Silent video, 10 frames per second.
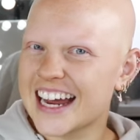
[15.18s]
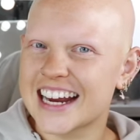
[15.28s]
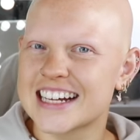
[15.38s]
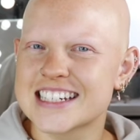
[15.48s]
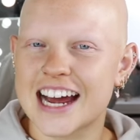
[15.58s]

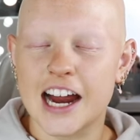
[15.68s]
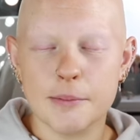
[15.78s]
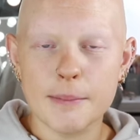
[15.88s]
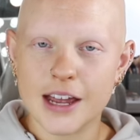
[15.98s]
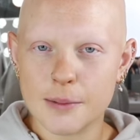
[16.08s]
and
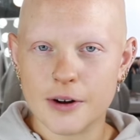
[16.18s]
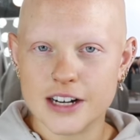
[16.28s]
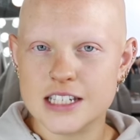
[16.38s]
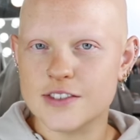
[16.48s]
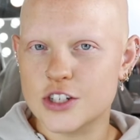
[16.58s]
I'm a makeup
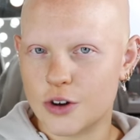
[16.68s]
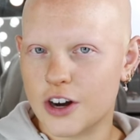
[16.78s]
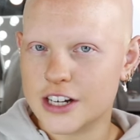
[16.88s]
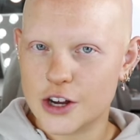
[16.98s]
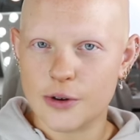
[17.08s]
artist if you don't
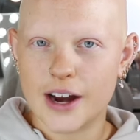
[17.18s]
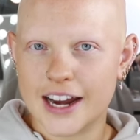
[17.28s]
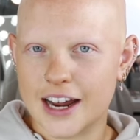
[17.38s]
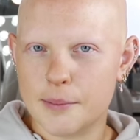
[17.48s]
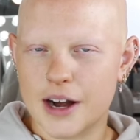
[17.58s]
already know who I
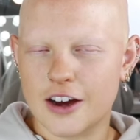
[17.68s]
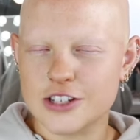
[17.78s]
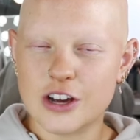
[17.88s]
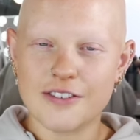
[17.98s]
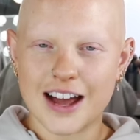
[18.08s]
am and I
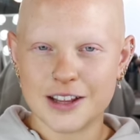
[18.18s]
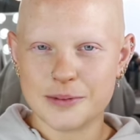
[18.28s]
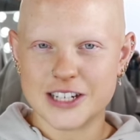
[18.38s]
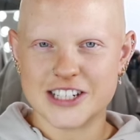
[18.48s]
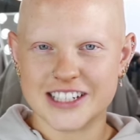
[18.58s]
also have
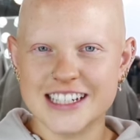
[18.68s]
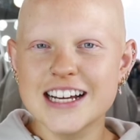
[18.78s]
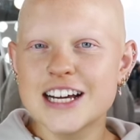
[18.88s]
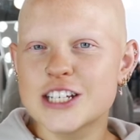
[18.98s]
alopecia